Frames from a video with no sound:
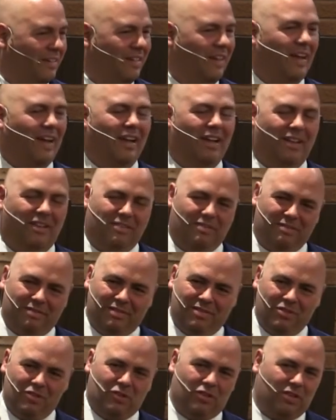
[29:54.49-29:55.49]
Yeah,
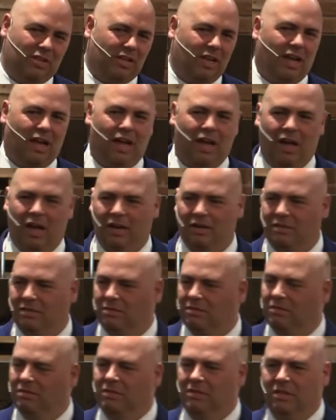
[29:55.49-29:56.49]
you're the God.
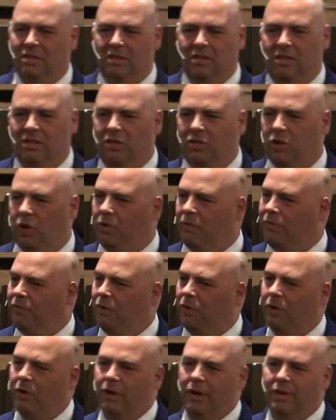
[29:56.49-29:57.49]
Go
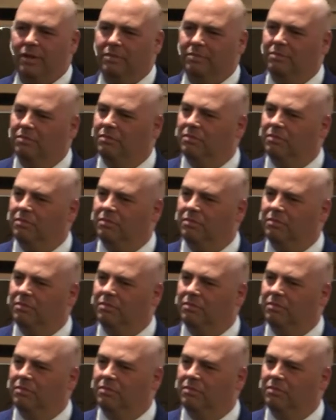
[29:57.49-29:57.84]
for it."